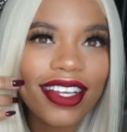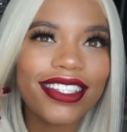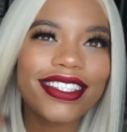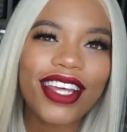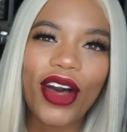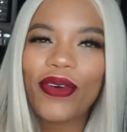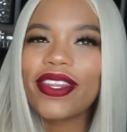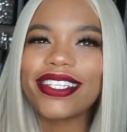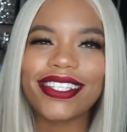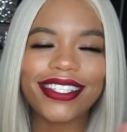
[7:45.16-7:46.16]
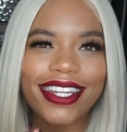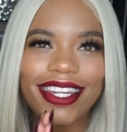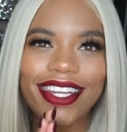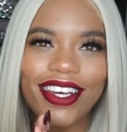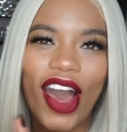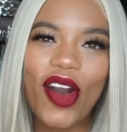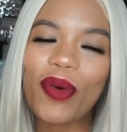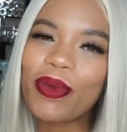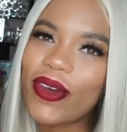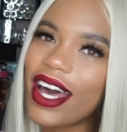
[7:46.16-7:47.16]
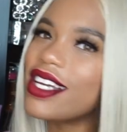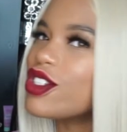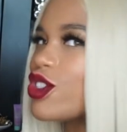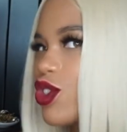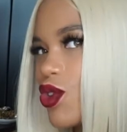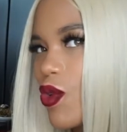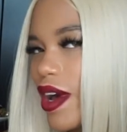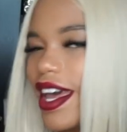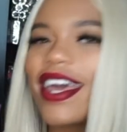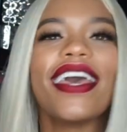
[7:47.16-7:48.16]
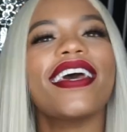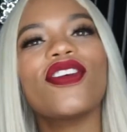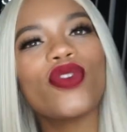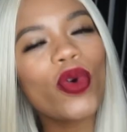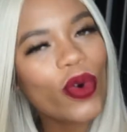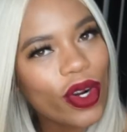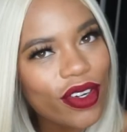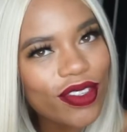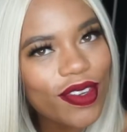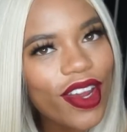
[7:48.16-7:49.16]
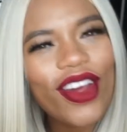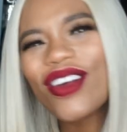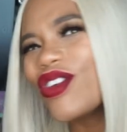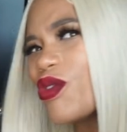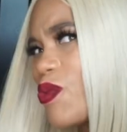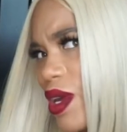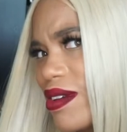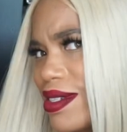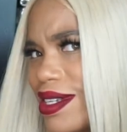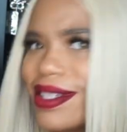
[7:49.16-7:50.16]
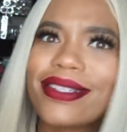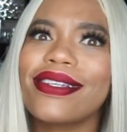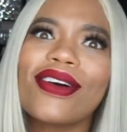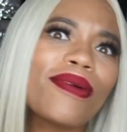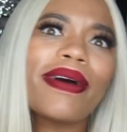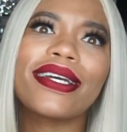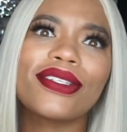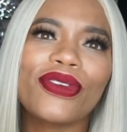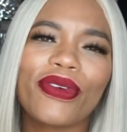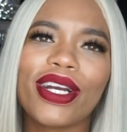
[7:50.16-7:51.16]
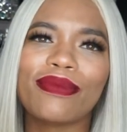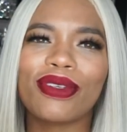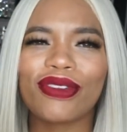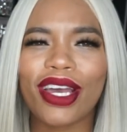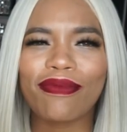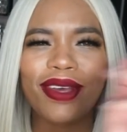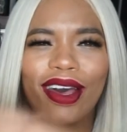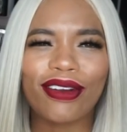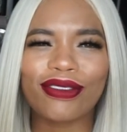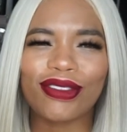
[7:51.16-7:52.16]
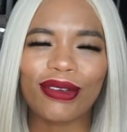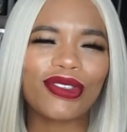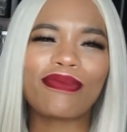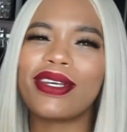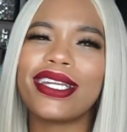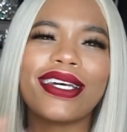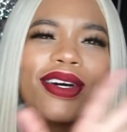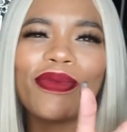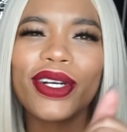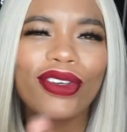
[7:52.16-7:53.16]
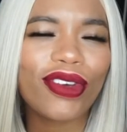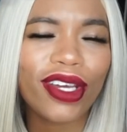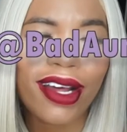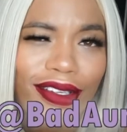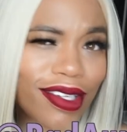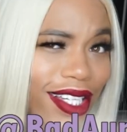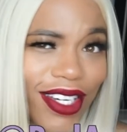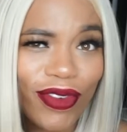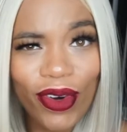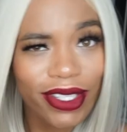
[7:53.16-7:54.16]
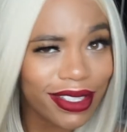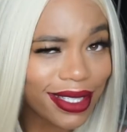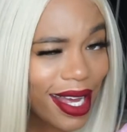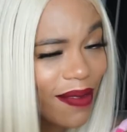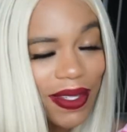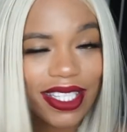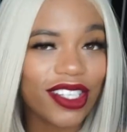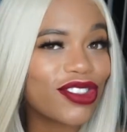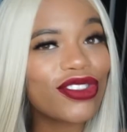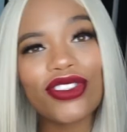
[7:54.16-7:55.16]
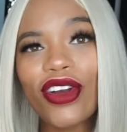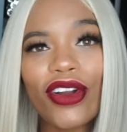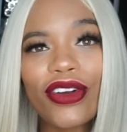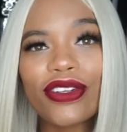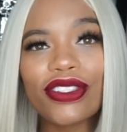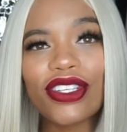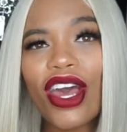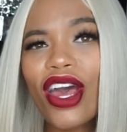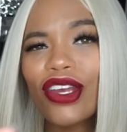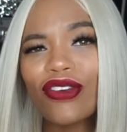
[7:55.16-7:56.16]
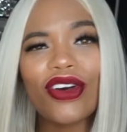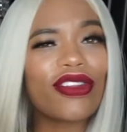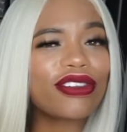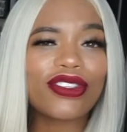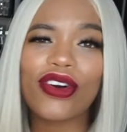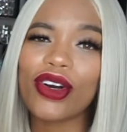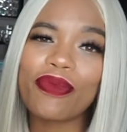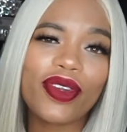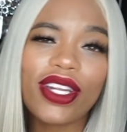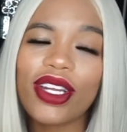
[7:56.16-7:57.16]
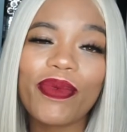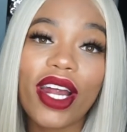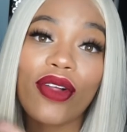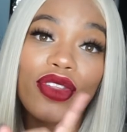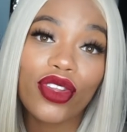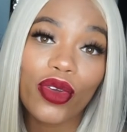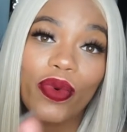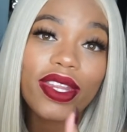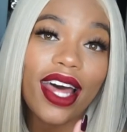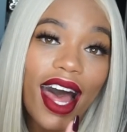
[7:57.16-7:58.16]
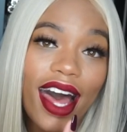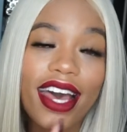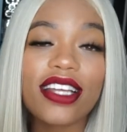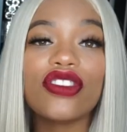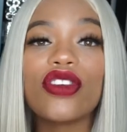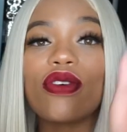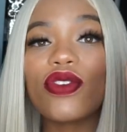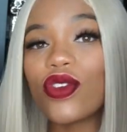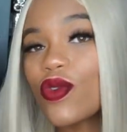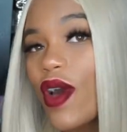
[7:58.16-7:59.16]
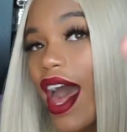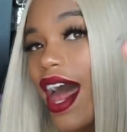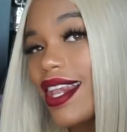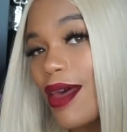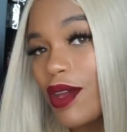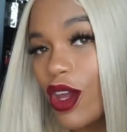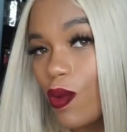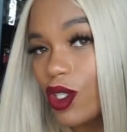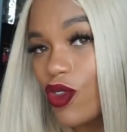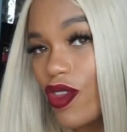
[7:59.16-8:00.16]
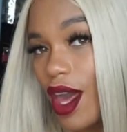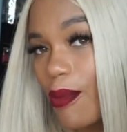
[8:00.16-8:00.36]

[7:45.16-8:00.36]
so this is the look. I hope you guys enjoy, and of course you will see this look on my Instagram, so check me out on social media, where you can also leave questions, comments, and concerns. You know there's no community without the you and the I, so do let me know what you think